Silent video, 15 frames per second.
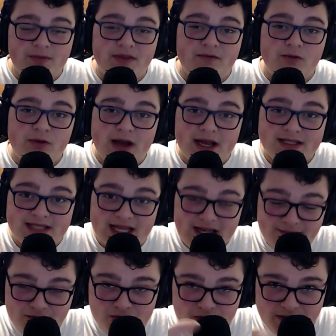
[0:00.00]
If you guys end
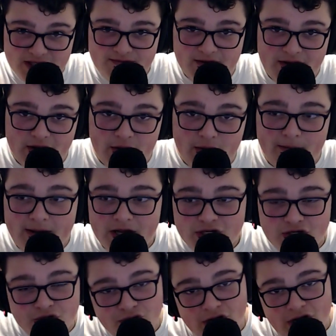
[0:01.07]
up enjoying this video, make
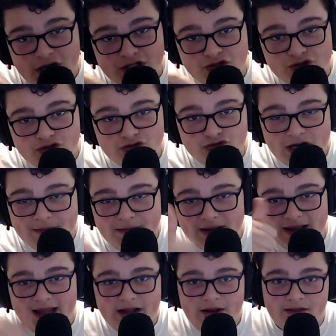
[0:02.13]
sure you guys drop a
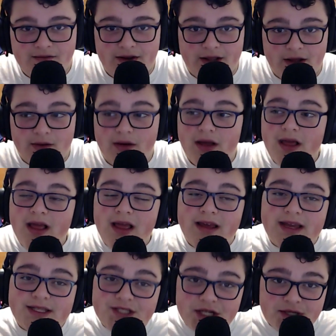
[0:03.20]
like on the video,
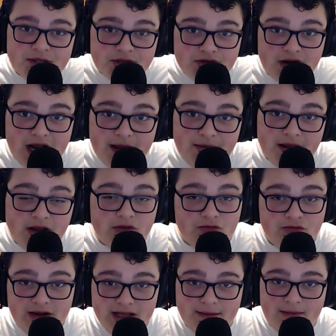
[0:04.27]
consider subscribing,
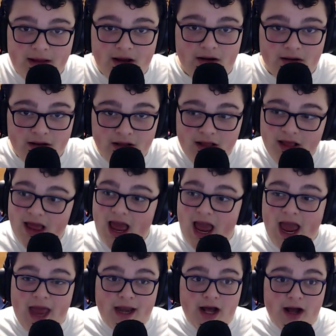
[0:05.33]
ring the bell,
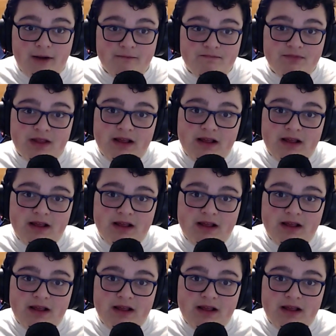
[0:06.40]
and um,